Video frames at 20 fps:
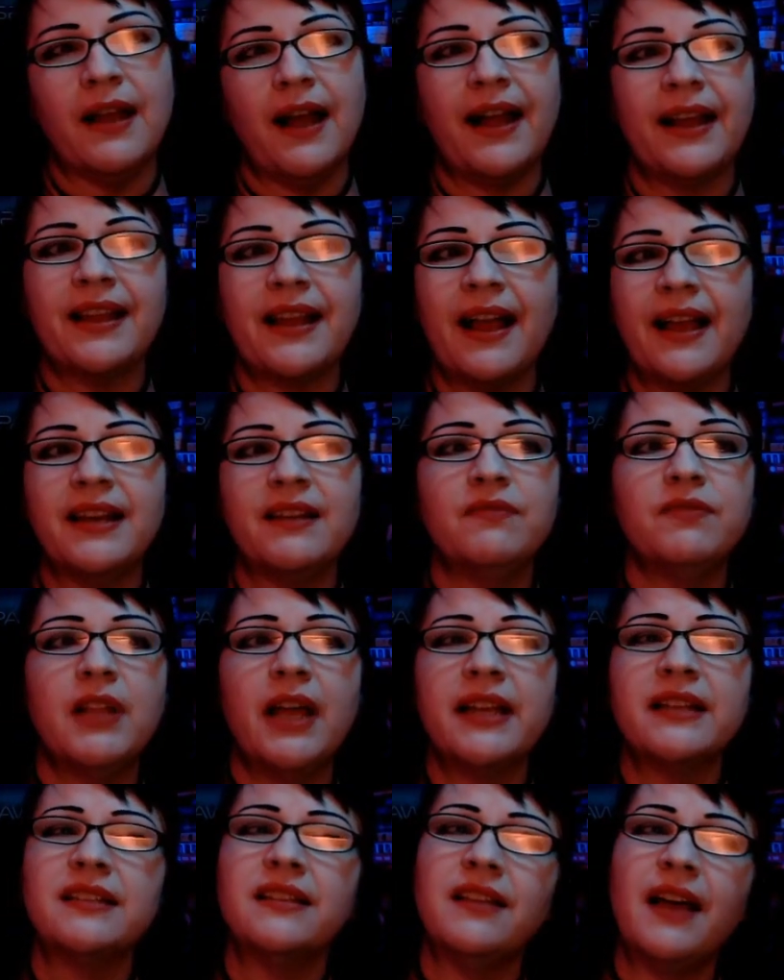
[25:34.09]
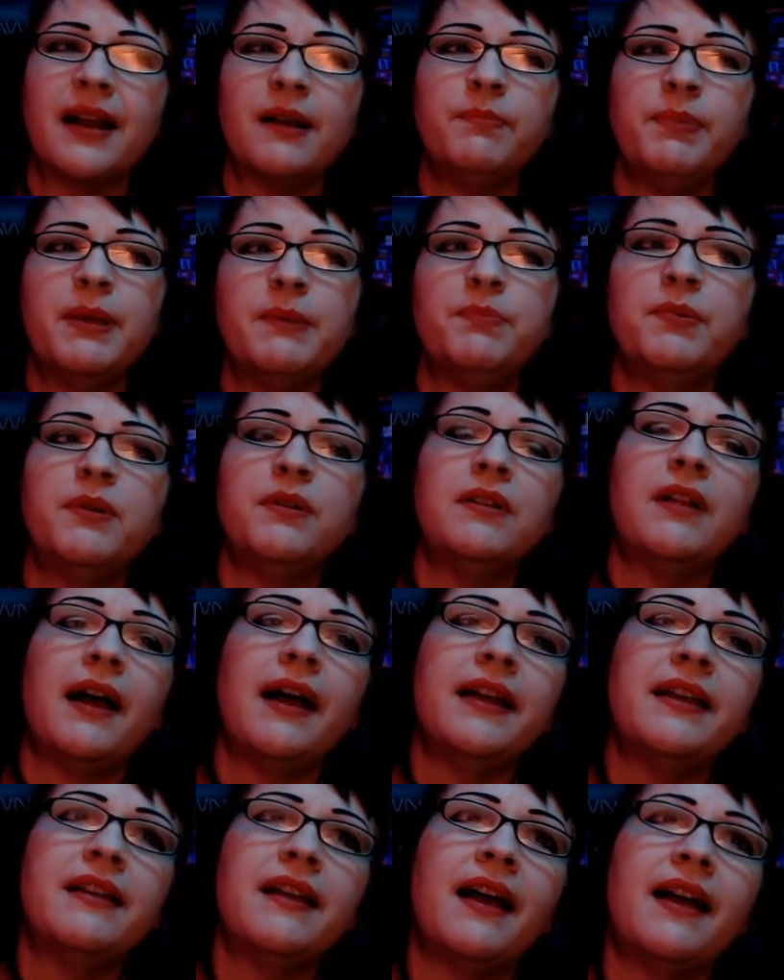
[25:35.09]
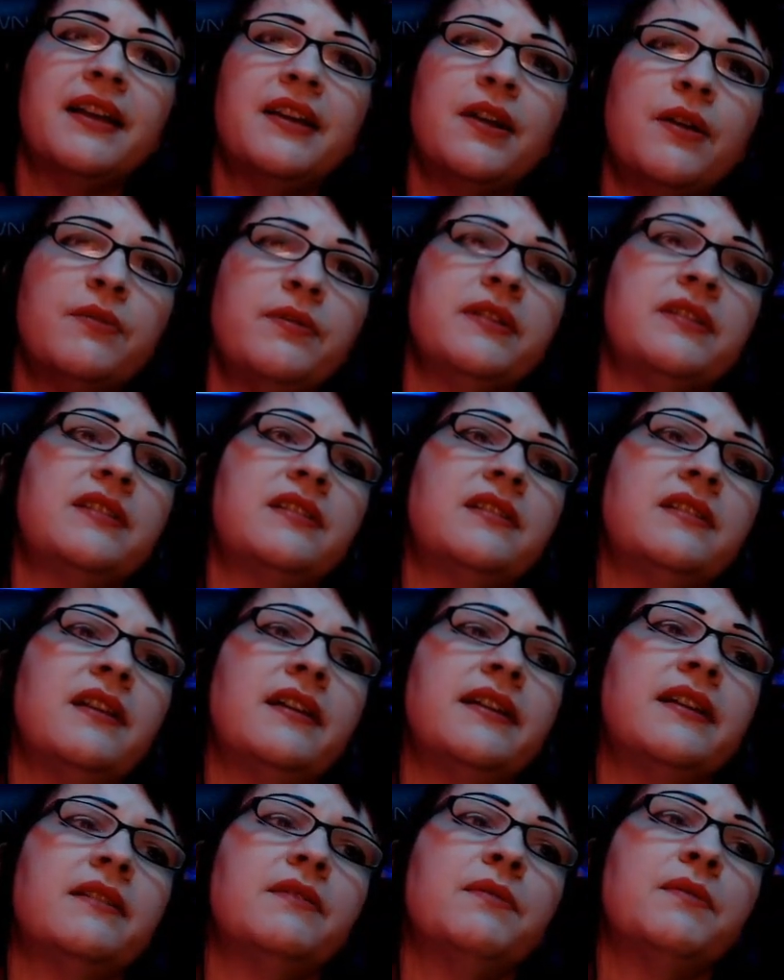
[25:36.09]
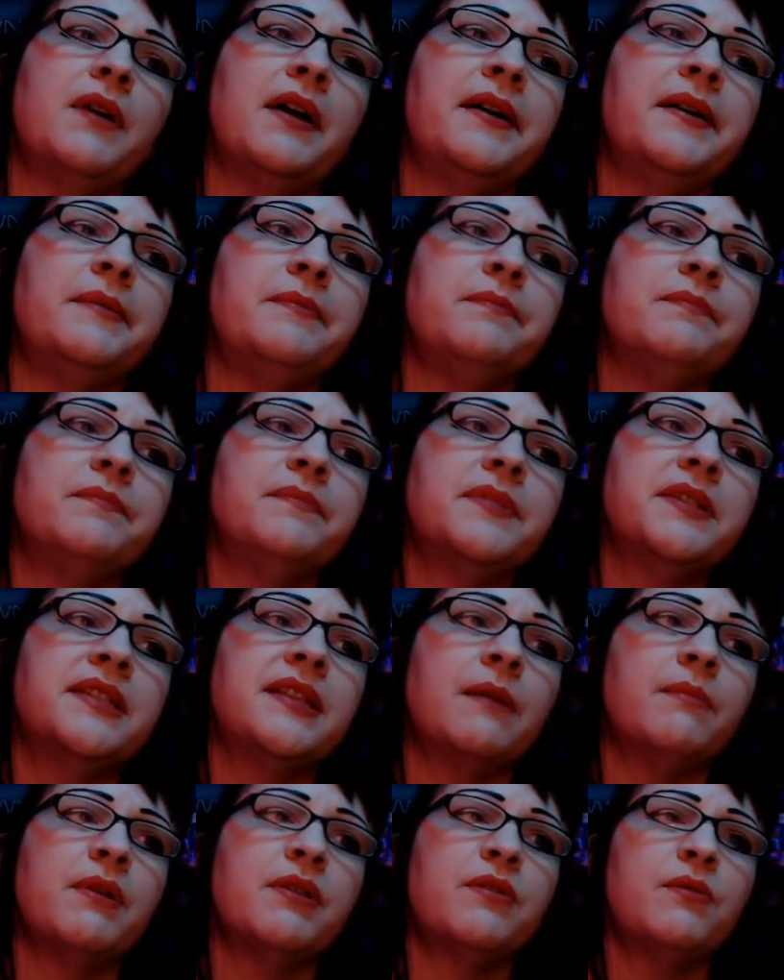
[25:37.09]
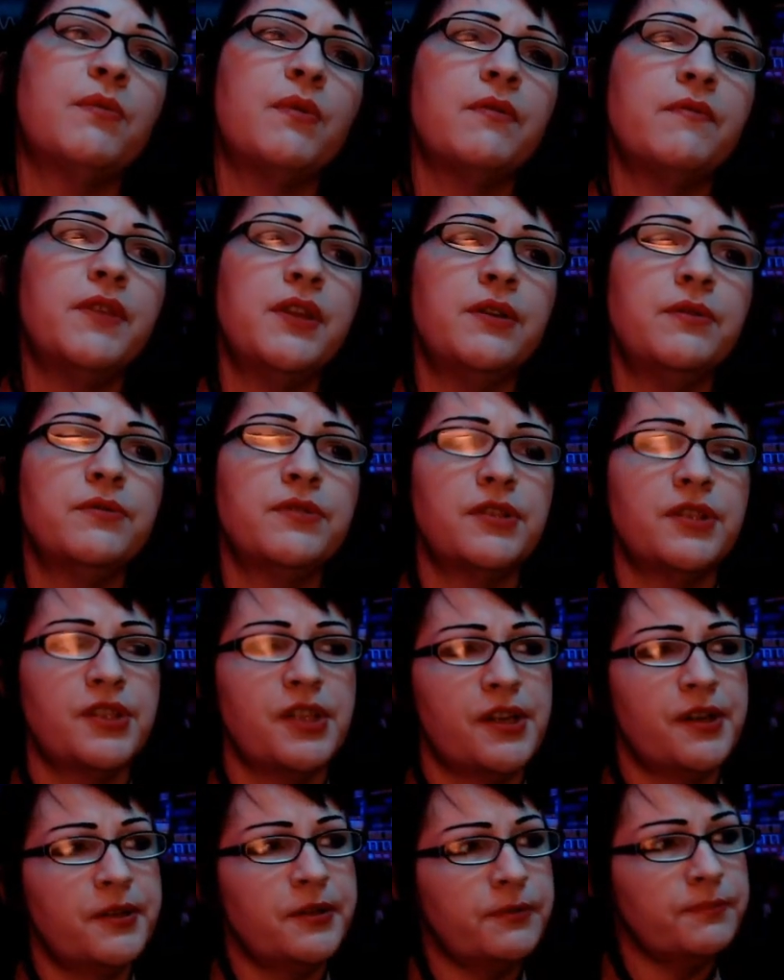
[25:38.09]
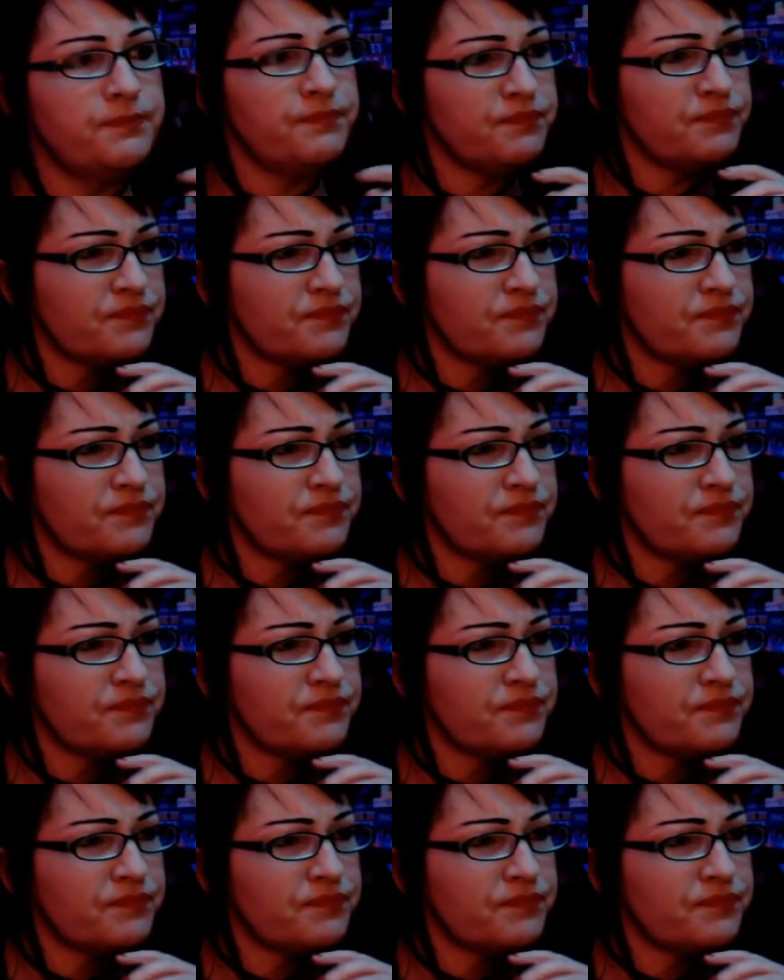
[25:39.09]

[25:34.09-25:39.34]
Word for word: I kind of liked a lot of people. I noticed like some of the reviews too.